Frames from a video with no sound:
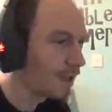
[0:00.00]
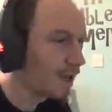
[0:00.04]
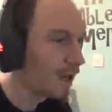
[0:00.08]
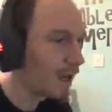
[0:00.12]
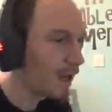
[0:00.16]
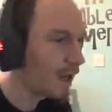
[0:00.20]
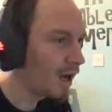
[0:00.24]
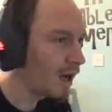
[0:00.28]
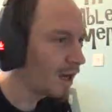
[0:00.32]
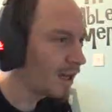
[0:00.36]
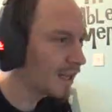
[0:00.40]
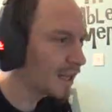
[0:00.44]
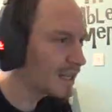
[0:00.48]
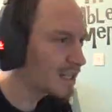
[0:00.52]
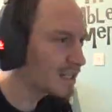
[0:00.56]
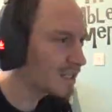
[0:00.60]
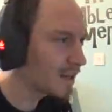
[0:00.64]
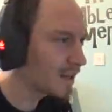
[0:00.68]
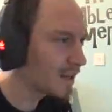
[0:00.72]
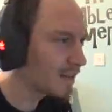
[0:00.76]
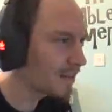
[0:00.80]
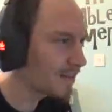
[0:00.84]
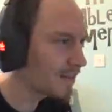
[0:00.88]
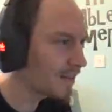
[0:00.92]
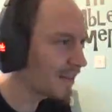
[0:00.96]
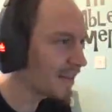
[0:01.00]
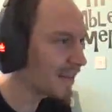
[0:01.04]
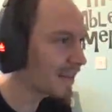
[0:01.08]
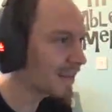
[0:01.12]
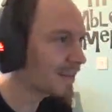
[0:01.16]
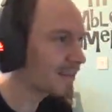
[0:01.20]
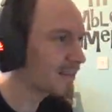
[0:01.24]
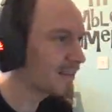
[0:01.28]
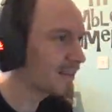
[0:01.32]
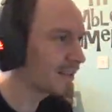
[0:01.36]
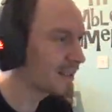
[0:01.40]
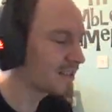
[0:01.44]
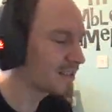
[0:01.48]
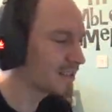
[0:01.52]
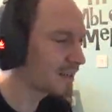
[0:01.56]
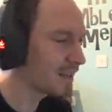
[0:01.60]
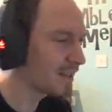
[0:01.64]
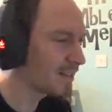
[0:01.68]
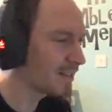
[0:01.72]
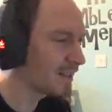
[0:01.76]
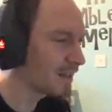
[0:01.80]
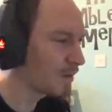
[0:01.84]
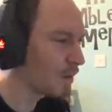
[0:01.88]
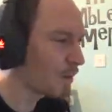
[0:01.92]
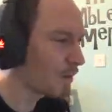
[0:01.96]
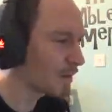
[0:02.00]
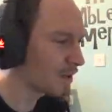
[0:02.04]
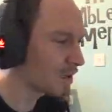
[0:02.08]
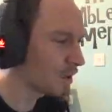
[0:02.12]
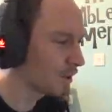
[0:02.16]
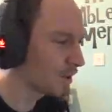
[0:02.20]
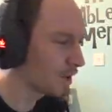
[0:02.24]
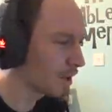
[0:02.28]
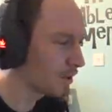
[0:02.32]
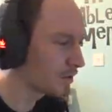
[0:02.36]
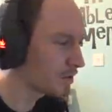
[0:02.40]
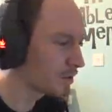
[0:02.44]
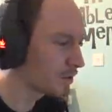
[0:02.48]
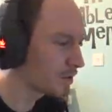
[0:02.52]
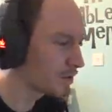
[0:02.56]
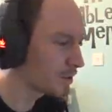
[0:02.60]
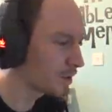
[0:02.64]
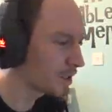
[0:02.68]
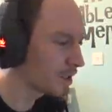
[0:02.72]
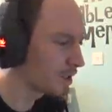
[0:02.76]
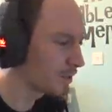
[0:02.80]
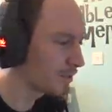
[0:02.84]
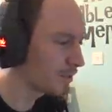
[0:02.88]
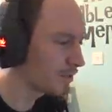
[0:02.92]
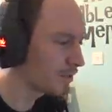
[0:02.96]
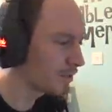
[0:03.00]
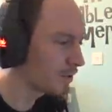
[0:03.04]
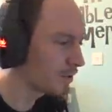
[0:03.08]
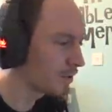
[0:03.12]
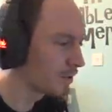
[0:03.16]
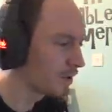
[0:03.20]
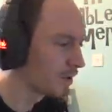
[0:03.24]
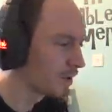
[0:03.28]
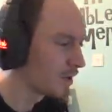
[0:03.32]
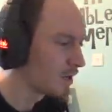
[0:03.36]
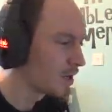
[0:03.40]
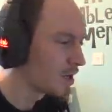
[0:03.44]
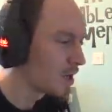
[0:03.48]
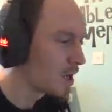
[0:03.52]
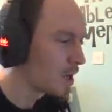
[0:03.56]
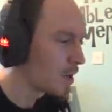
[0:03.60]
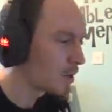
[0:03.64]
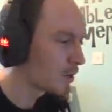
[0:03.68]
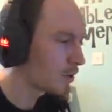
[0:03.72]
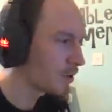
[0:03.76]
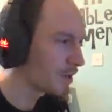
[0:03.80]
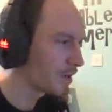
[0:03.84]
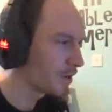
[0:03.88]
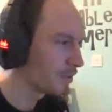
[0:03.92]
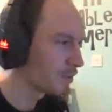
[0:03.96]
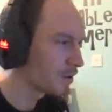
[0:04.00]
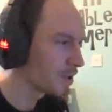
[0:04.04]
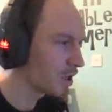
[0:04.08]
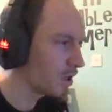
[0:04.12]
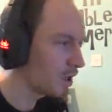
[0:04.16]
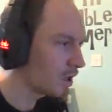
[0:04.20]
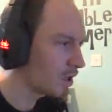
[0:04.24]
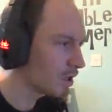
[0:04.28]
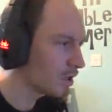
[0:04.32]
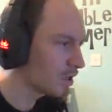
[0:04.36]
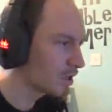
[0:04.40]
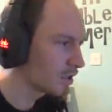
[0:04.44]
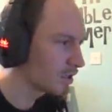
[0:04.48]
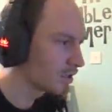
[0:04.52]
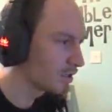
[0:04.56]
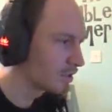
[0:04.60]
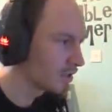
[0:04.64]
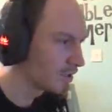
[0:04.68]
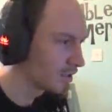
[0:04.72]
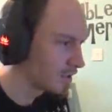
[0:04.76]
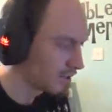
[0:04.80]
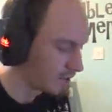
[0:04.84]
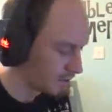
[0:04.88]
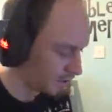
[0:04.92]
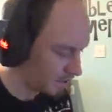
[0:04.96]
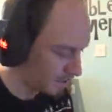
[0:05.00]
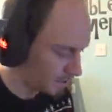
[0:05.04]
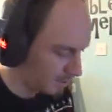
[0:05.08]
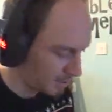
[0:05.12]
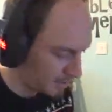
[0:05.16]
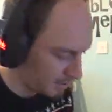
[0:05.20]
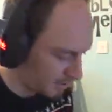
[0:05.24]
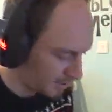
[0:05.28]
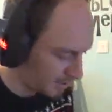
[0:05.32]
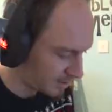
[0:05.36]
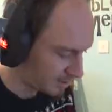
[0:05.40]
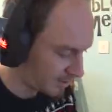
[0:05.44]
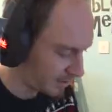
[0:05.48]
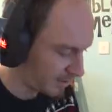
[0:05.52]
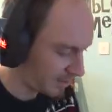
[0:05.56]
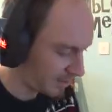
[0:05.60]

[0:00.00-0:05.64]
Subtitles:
Ah yes, now I think what we're coming up to as we come through Rhywgoch is, I